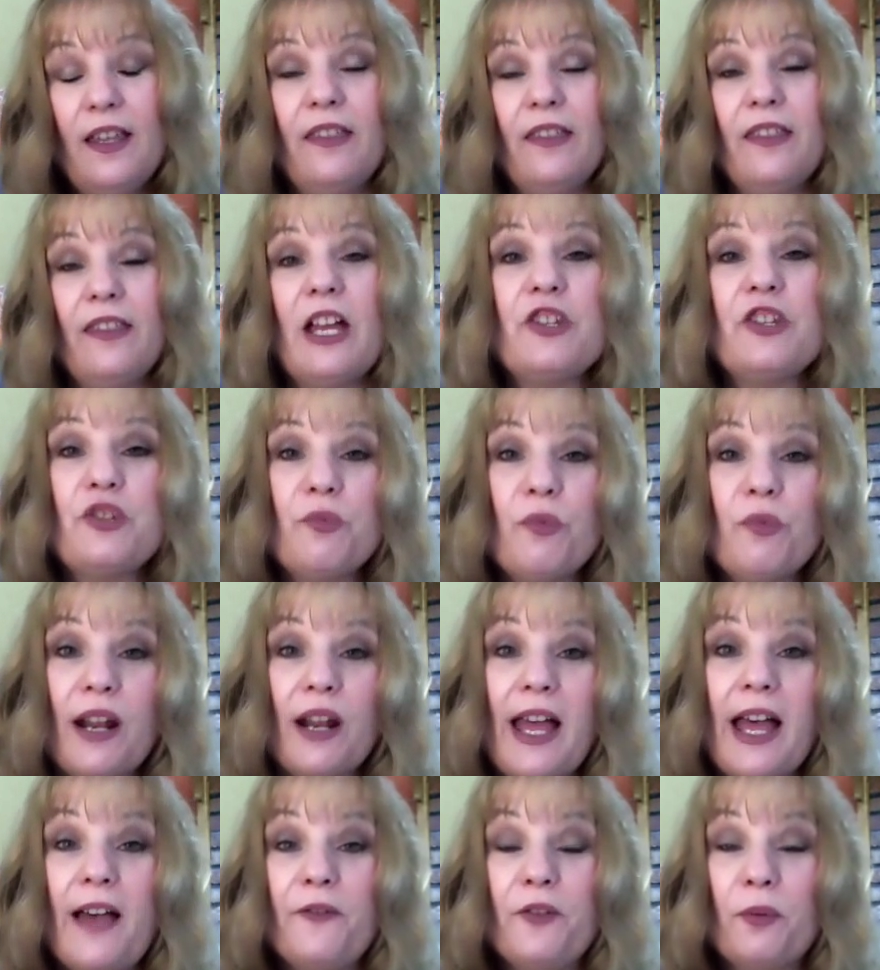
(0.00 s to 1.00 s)
that you want
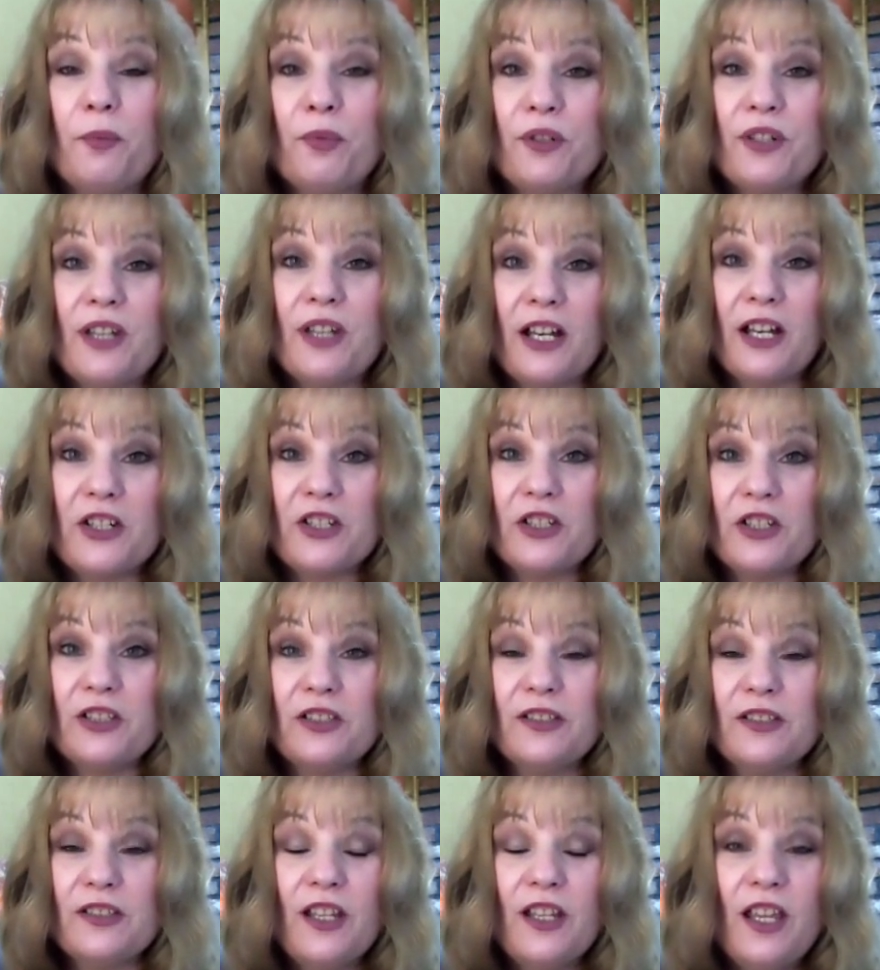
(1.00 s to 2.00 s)
to have your
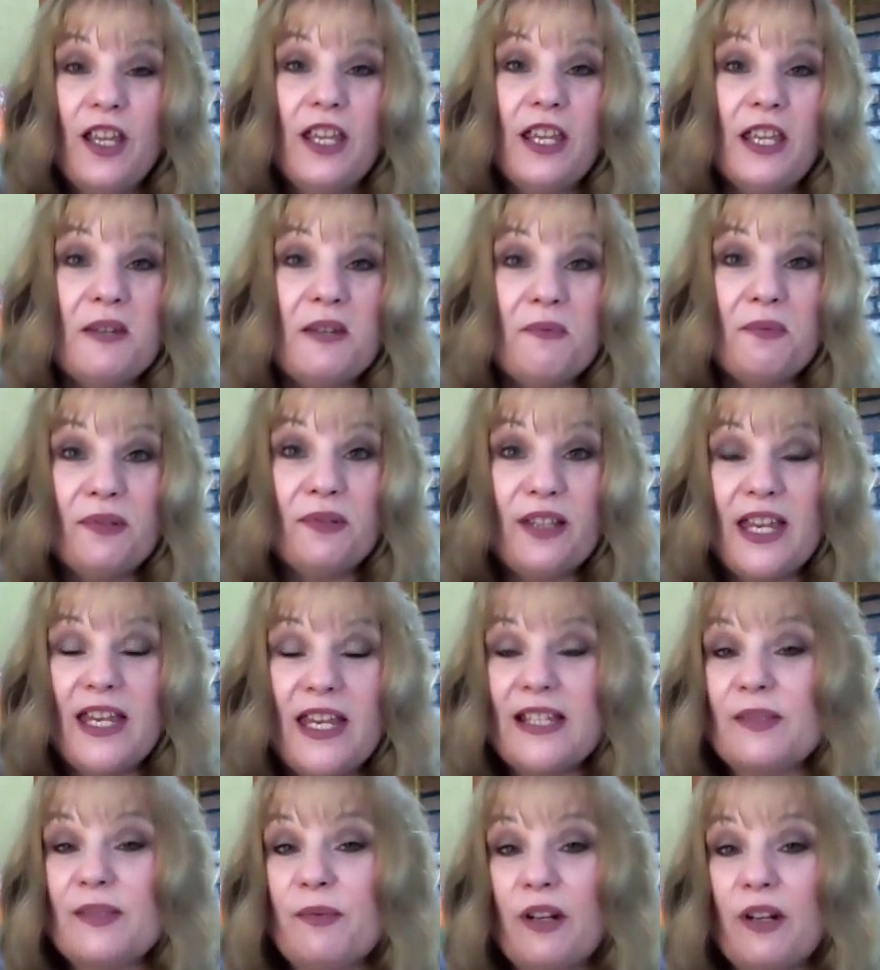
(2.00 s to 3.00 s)
protection in
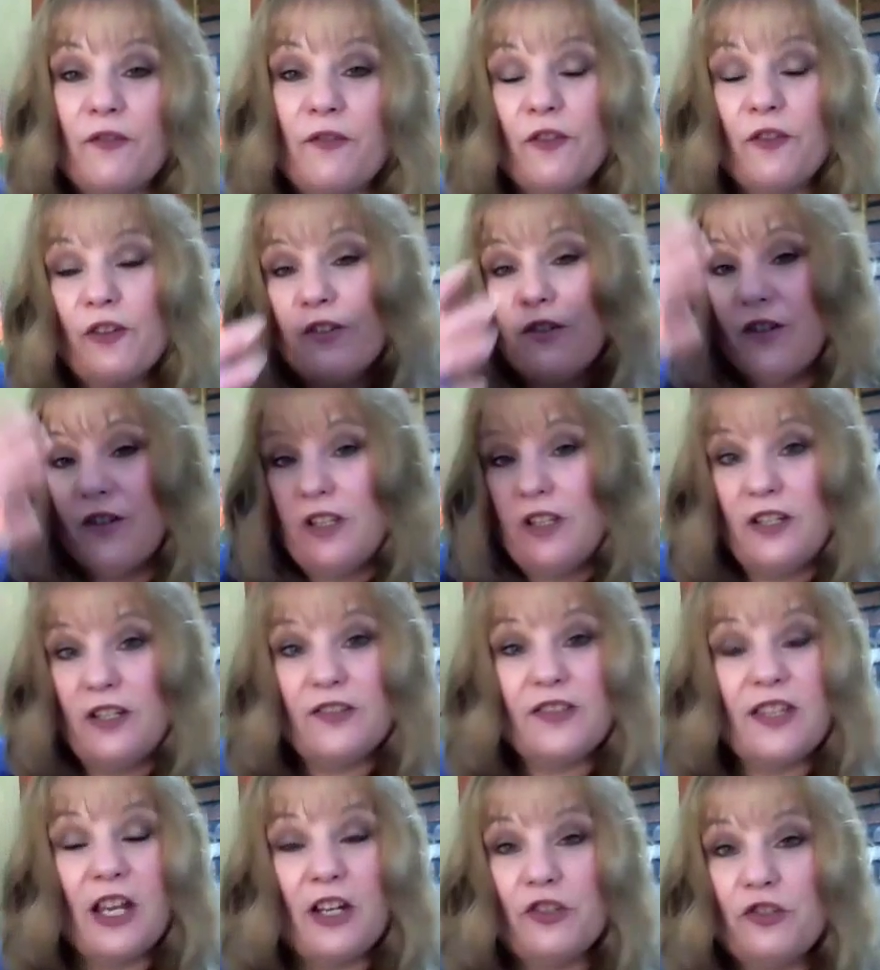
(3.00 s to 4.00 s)
place, whatever it
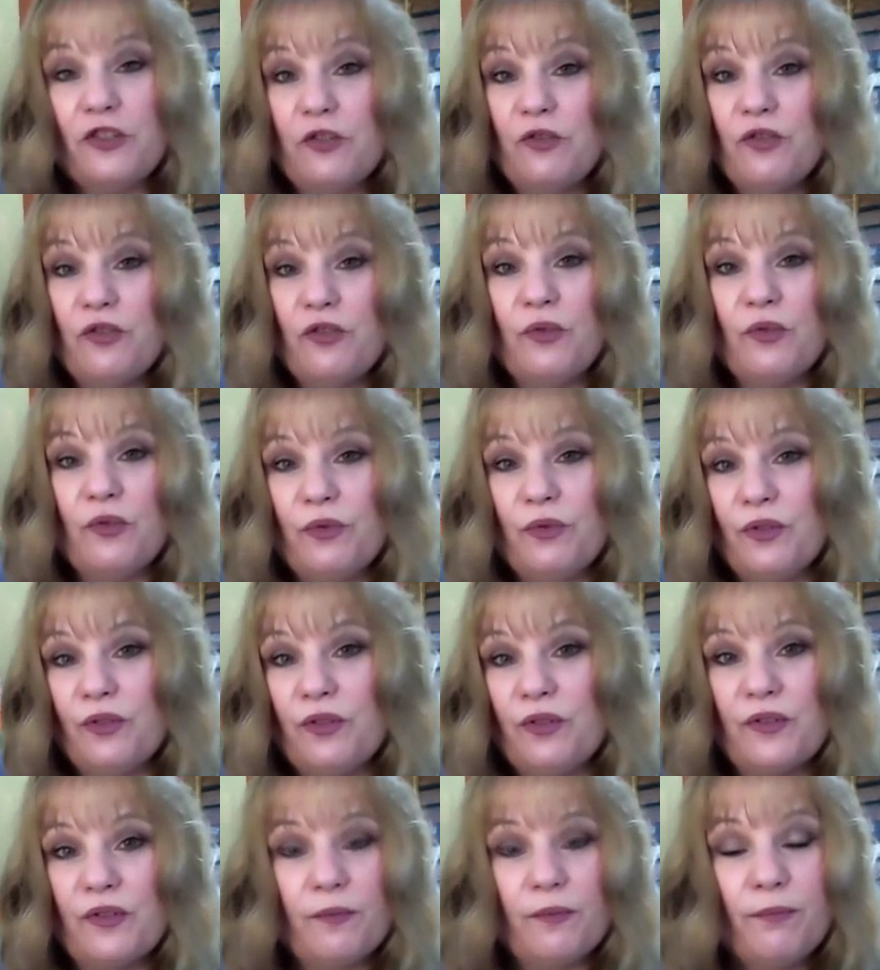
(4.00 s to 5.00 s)
is that you do,
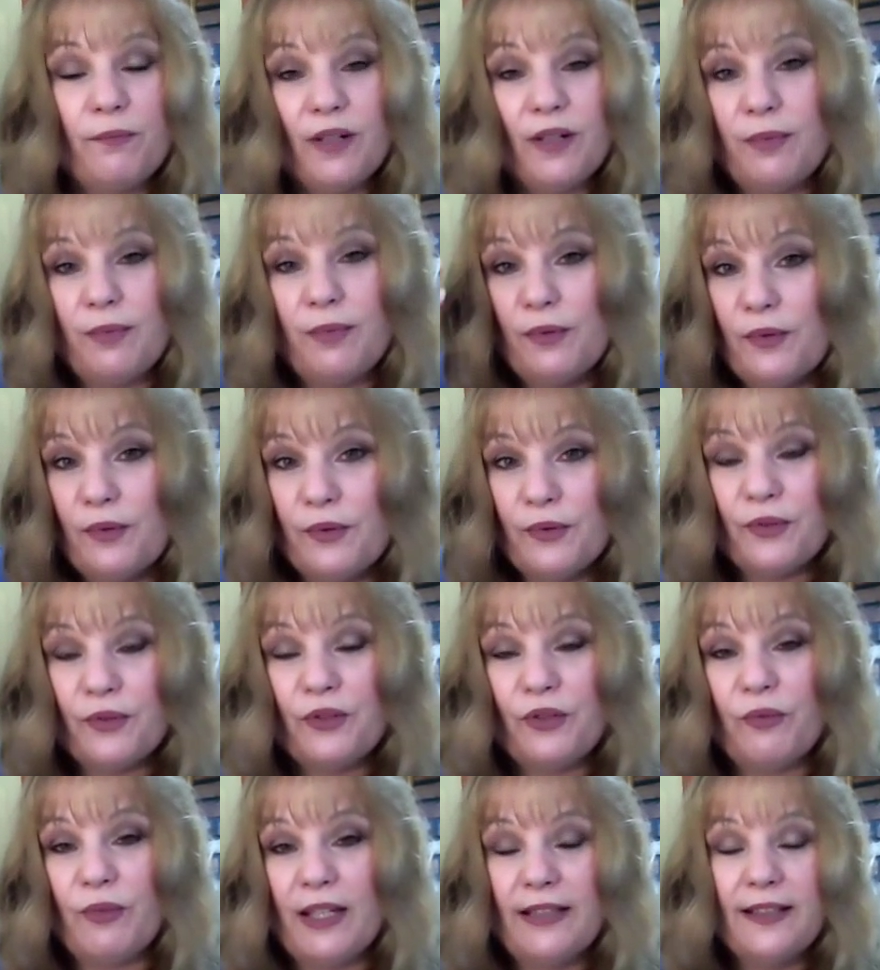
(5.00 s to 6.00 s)
your bubble or
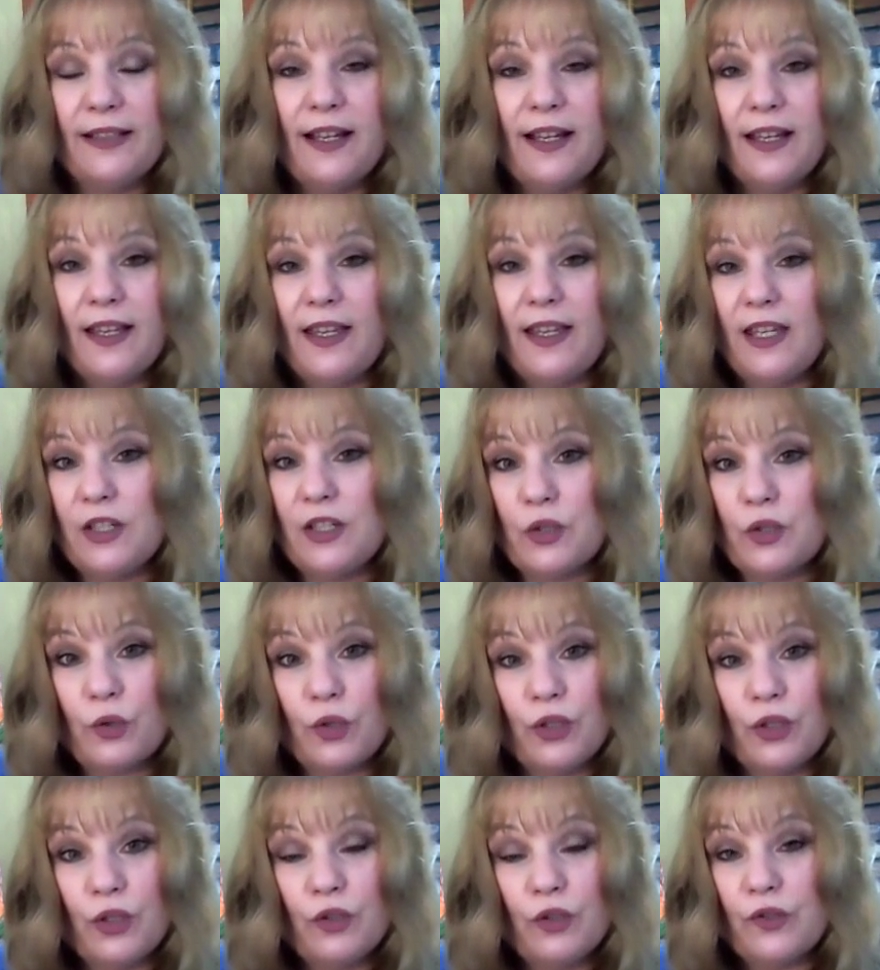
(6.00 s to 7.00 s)
your white light
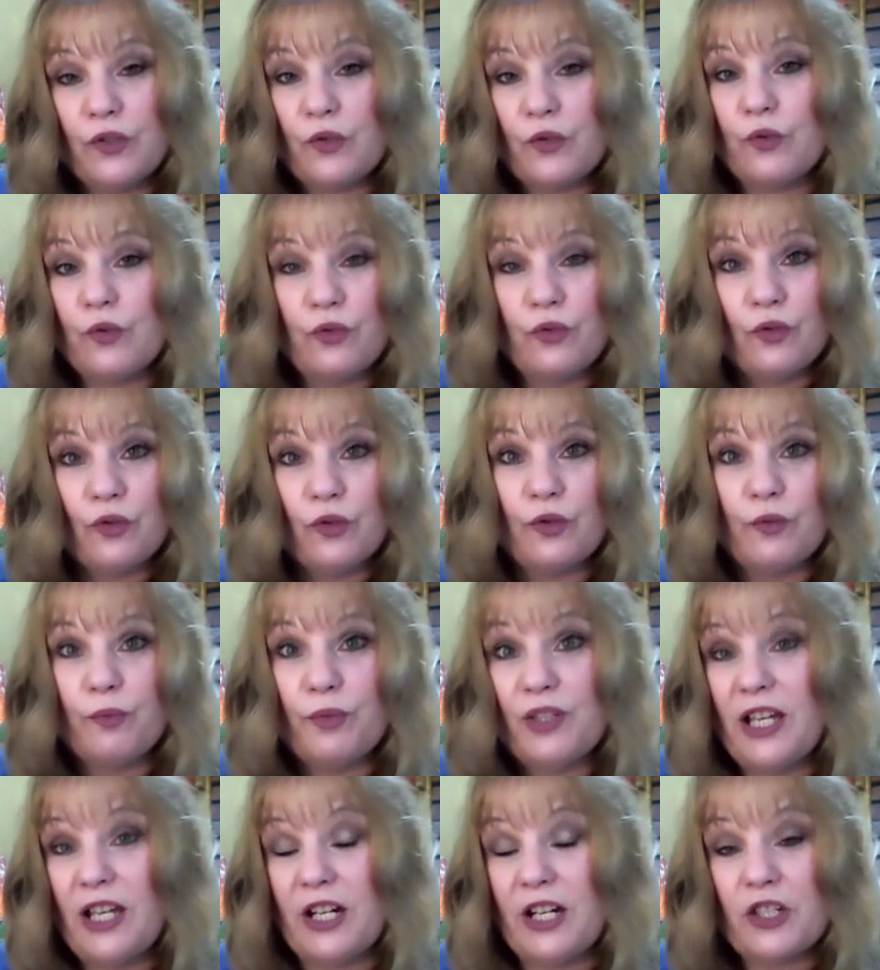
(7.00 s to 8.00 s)
or your
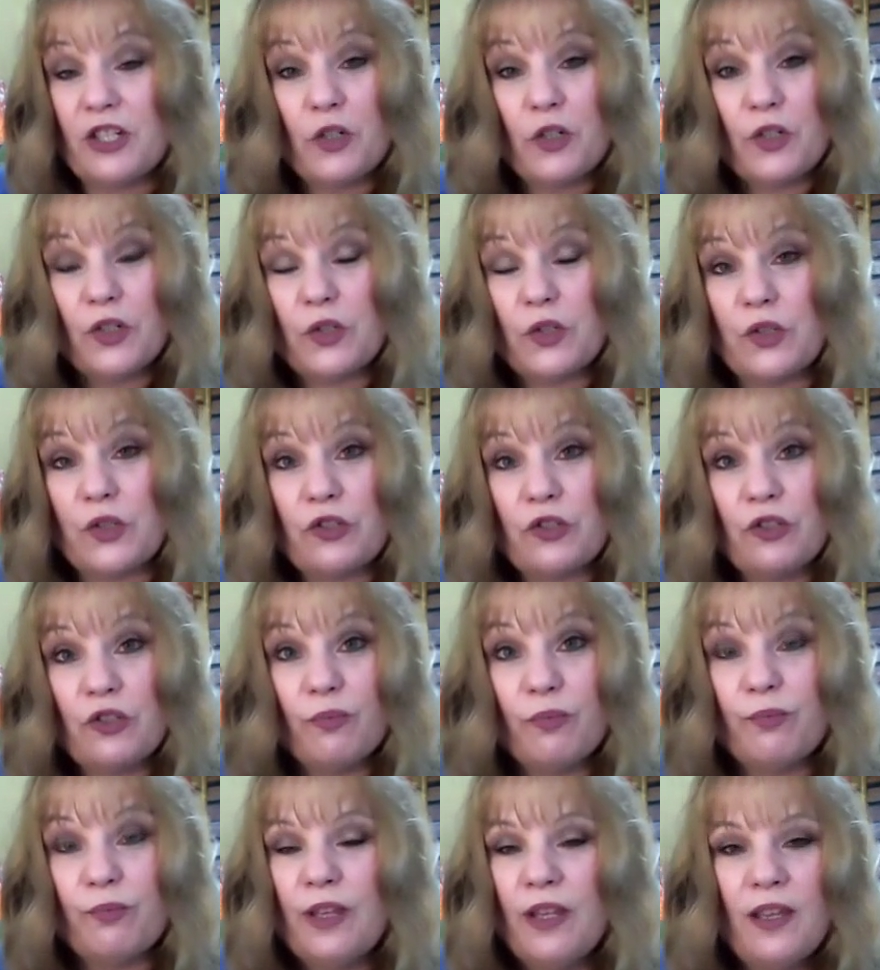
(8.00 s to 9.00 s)
protection crystals, your